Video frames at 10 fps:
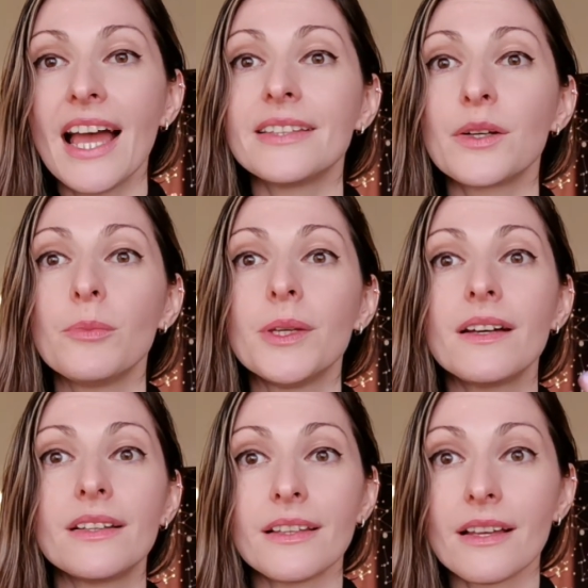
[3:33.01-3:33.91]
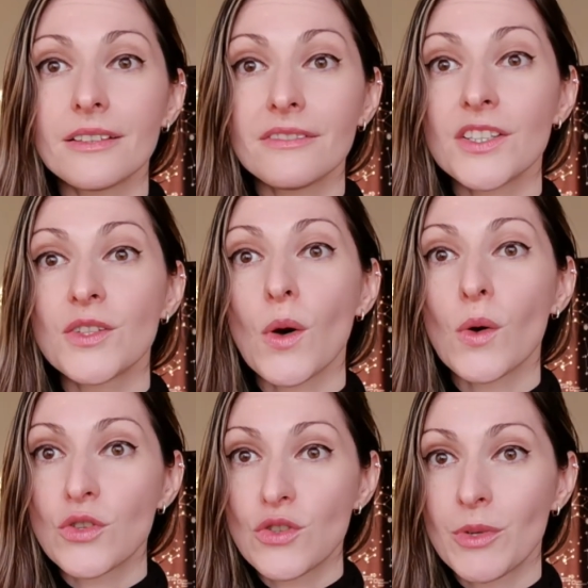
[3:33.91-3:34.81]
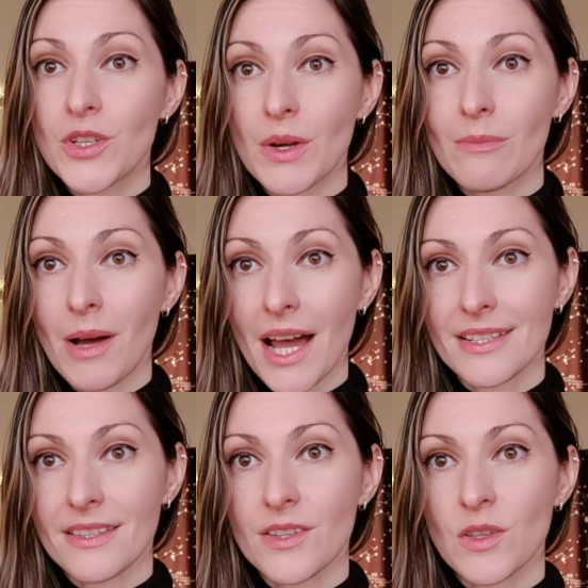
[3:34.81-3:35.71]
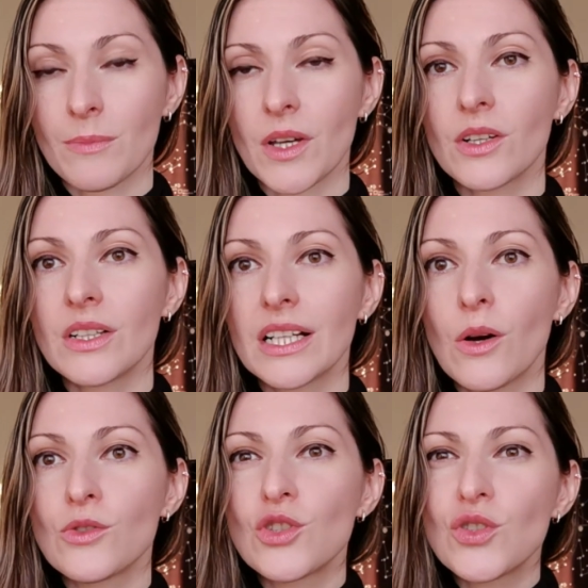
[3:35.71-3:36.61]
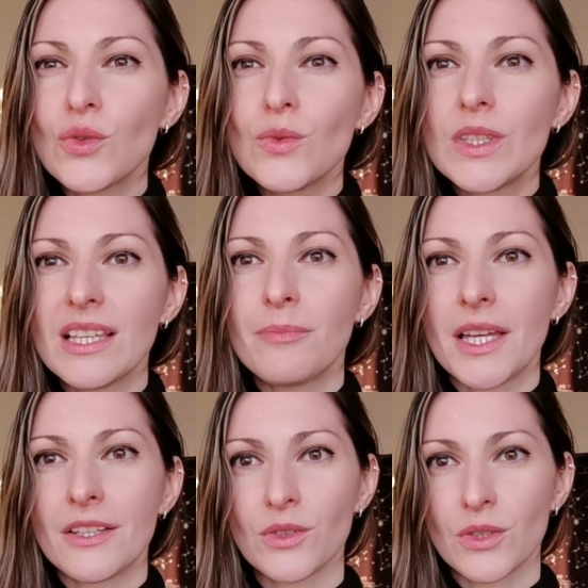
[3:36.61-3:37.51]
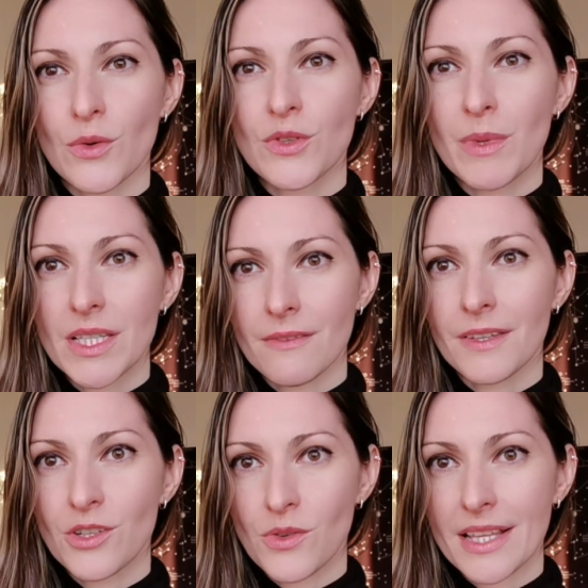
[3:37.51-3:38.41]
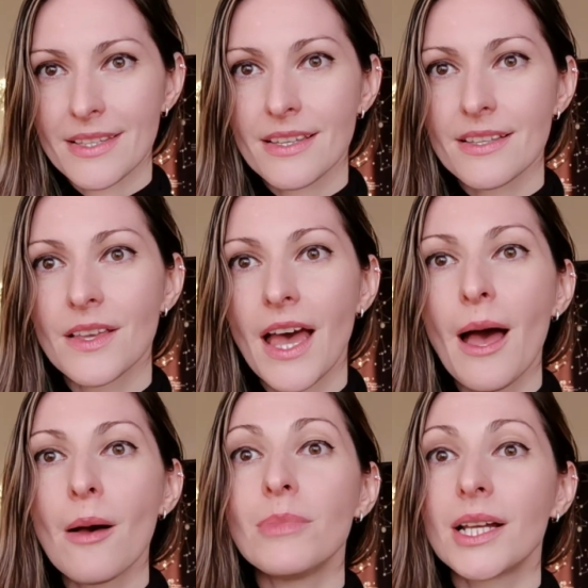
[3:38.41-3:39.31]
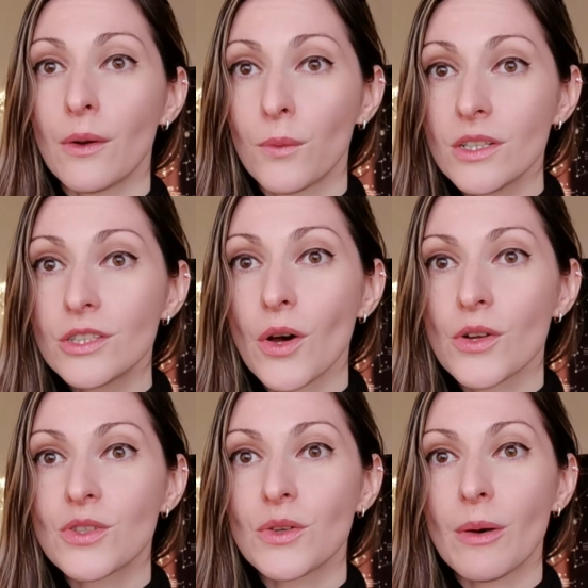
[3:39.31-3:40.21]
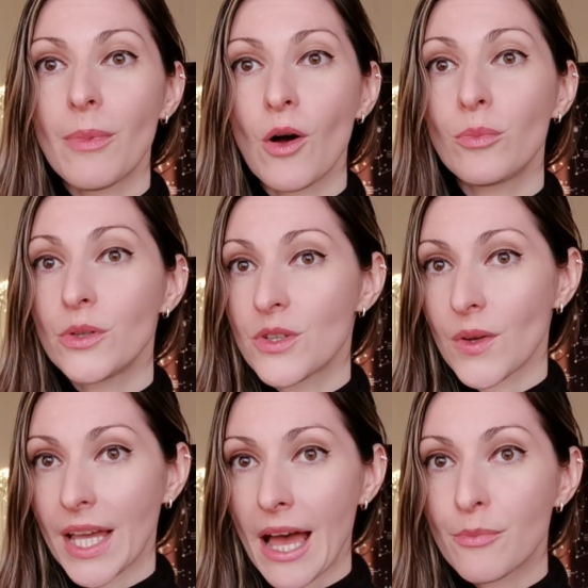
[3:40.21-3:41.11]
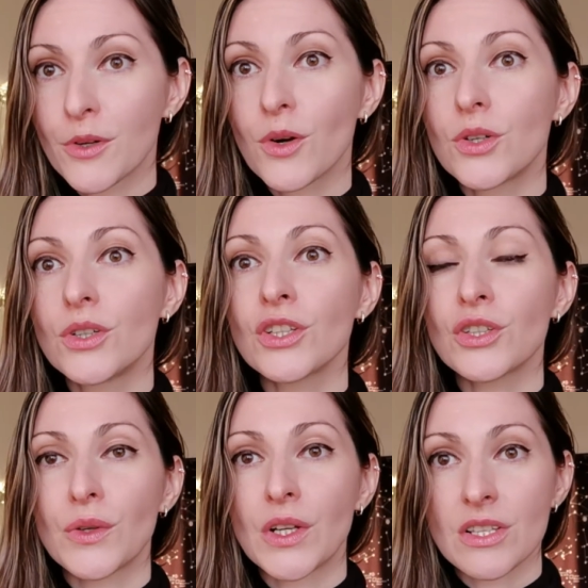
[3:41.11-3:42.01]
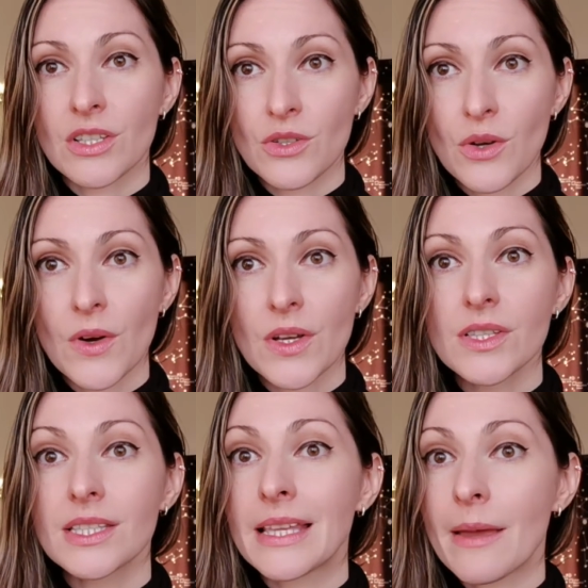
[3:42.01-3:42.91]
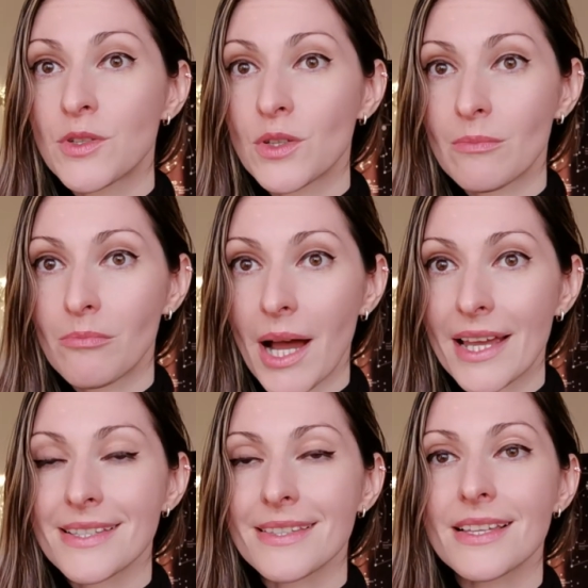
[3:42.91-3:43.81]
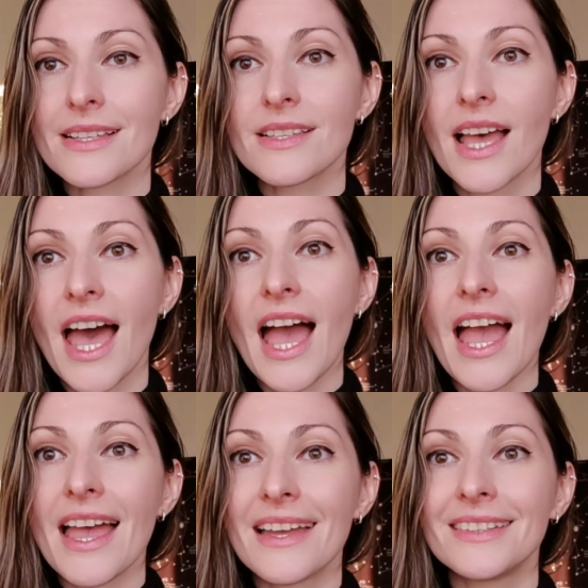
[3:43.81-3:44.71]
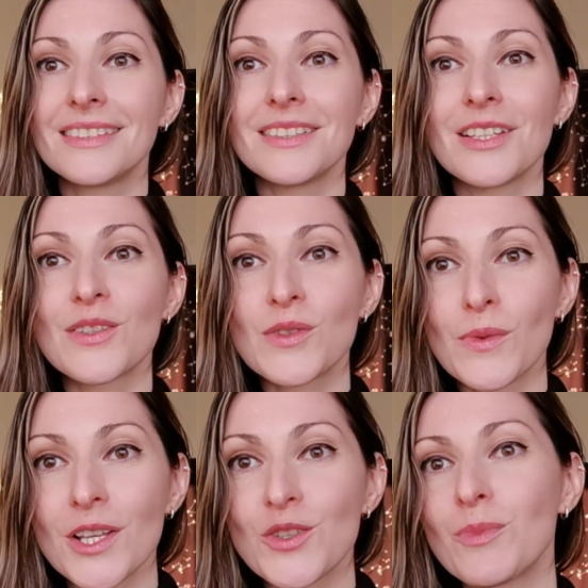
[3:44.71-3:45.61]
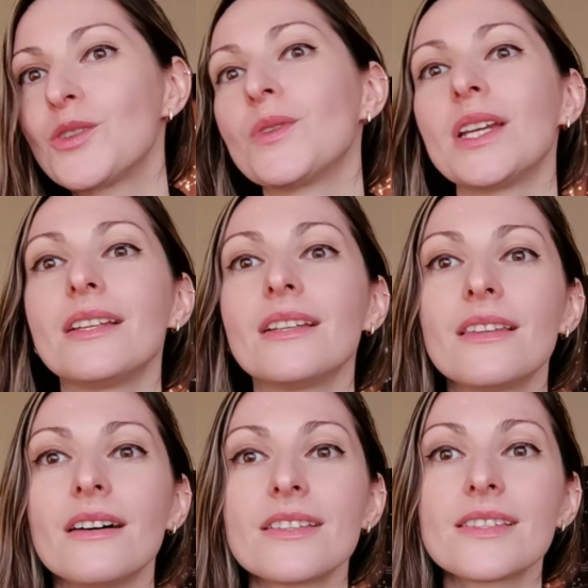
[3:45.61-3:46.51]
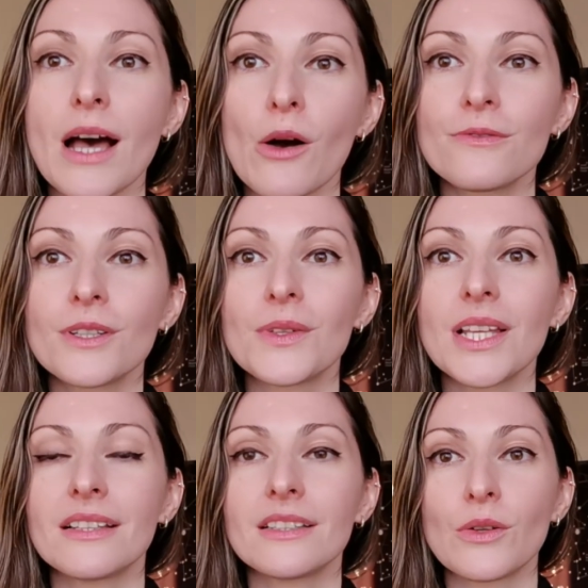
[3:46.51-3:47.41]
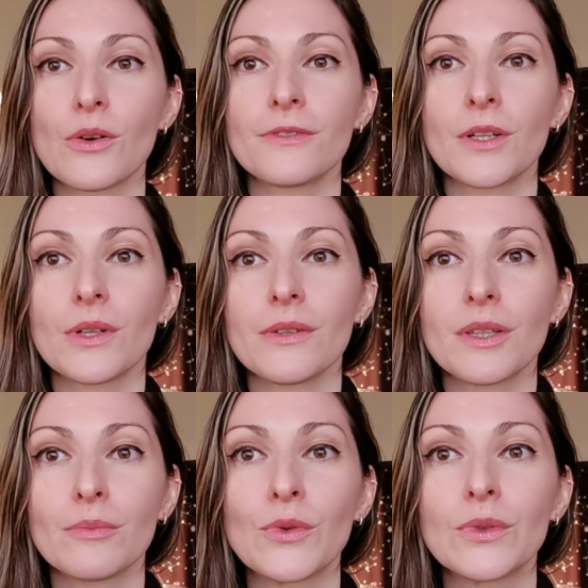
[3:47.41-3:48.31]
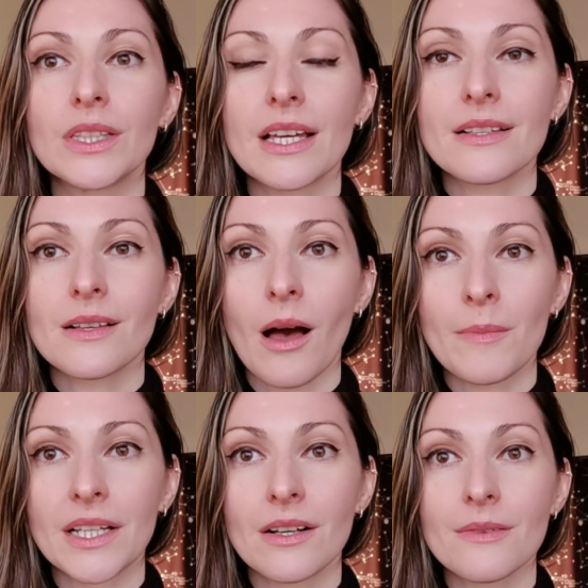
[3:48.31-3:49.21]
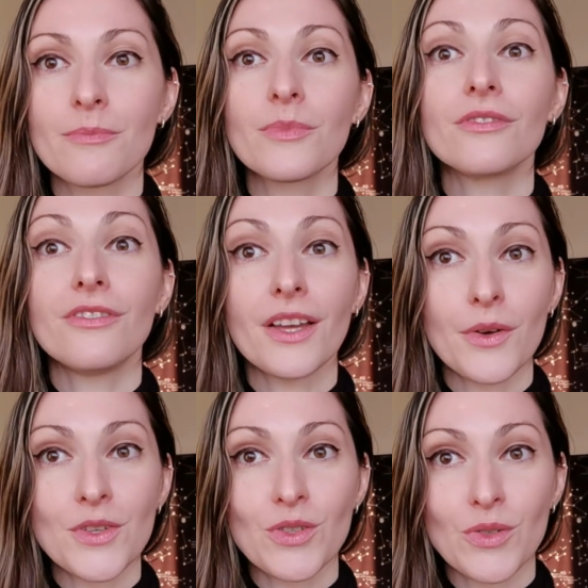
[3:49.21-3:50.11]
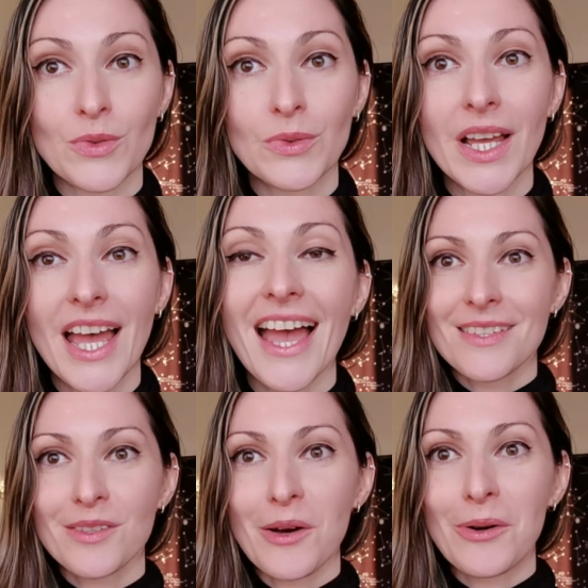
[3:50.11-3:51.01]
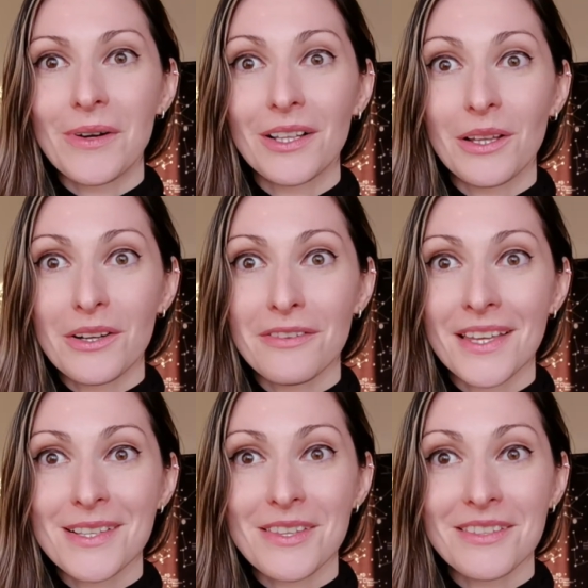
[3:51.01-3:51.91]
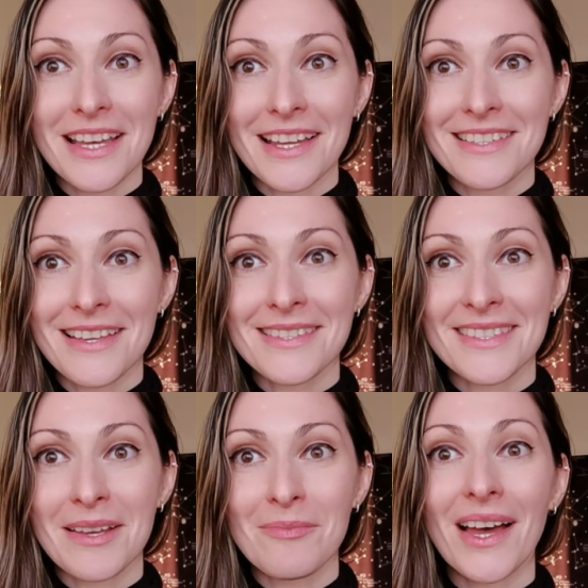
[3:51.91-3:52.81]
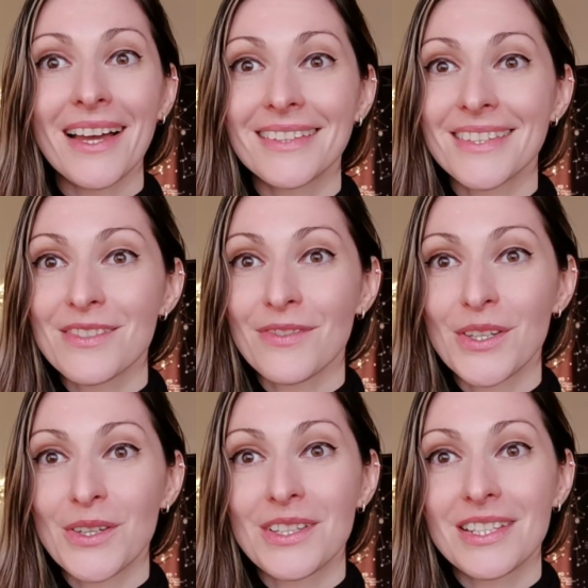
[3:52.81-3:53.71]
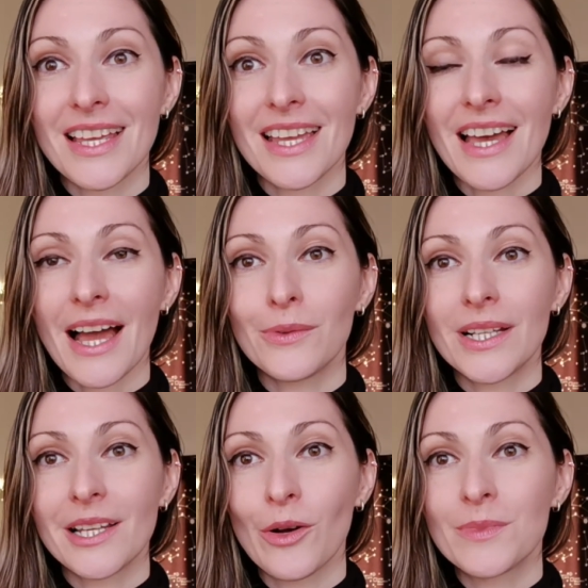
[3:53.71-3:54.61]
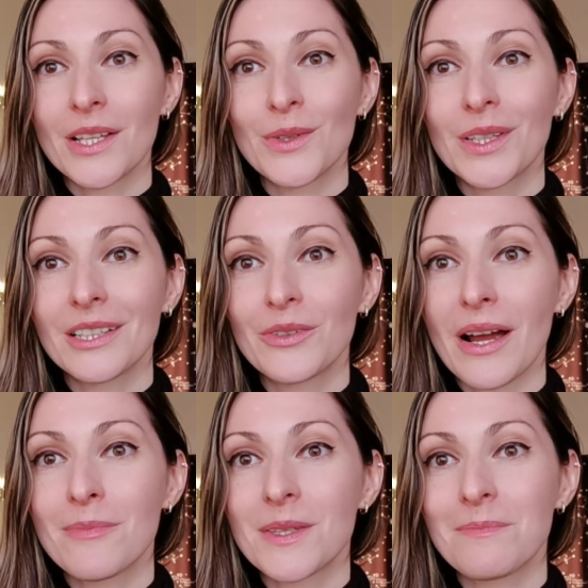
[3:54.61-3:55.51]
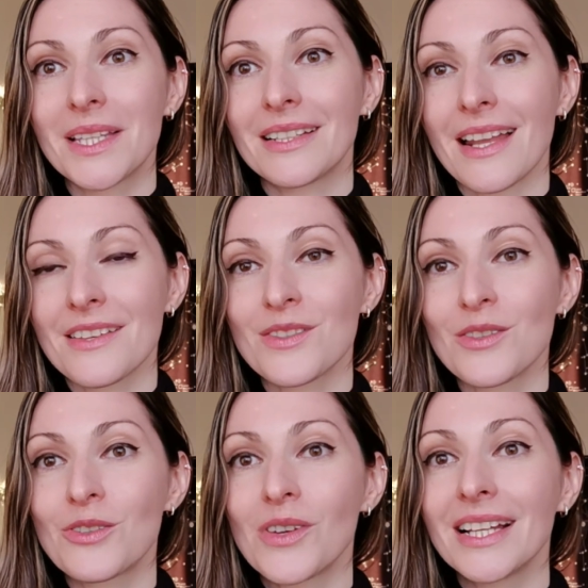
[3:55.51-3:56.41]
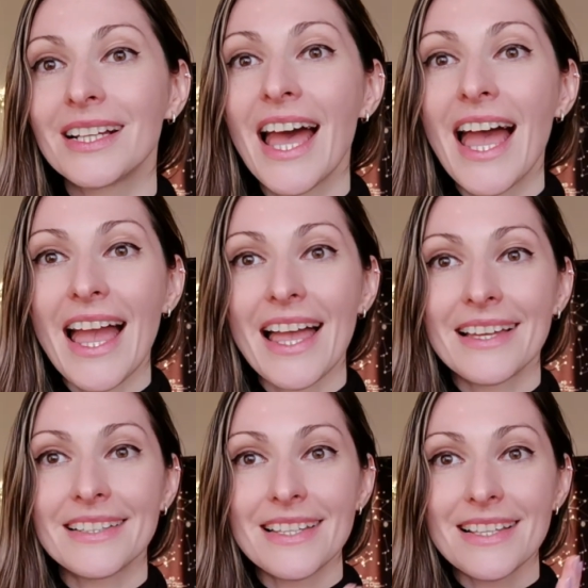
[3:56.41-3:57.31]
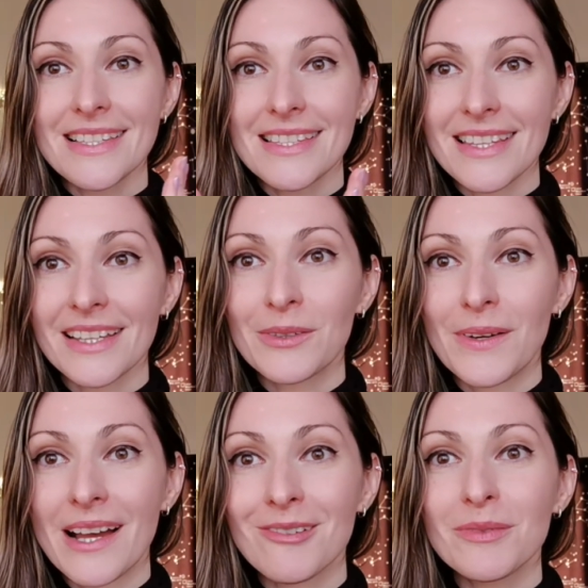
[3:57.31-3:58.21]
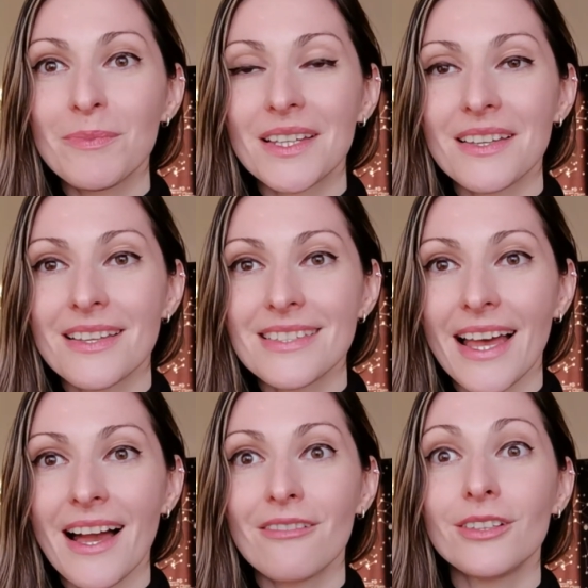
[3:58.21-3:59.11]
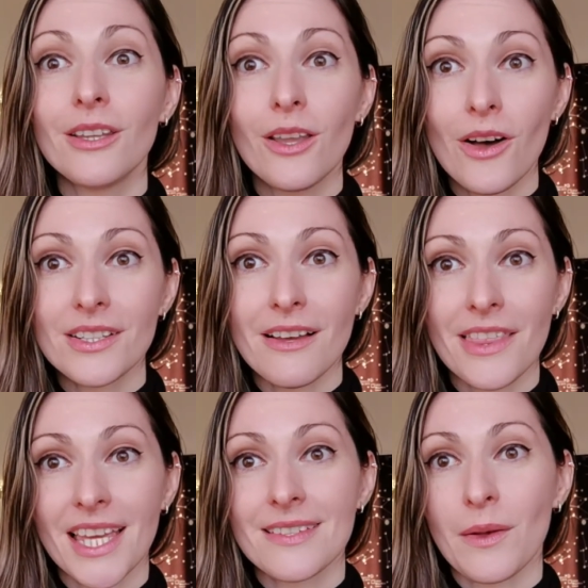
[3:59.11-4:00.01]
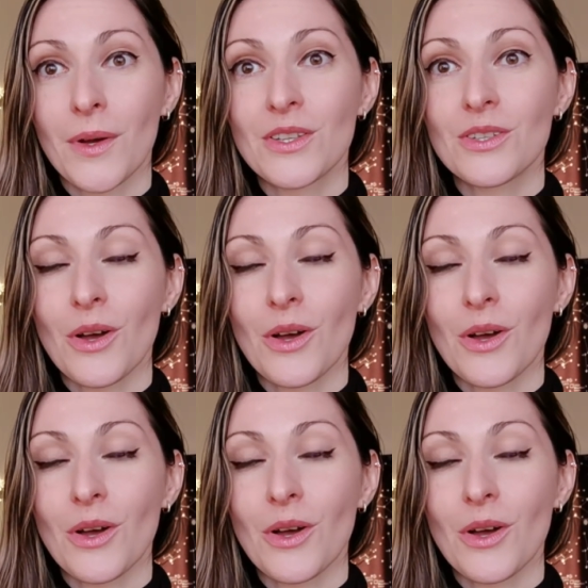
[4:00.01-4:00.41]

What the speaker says: And there will be another video on Jupiter and Pisces. So I'm not going to go too deep into those specific transits, but I will talk to you about Pluto and Capricorn, Uranus in Taurus, Neptune and Pisces, and the switch between the south node and the north node of the moon that is coming up very soon. So a lot of things to digest and unpack in this video today. I really hope that you can grab something nice to drink and stick around, because I have a lot of things I want to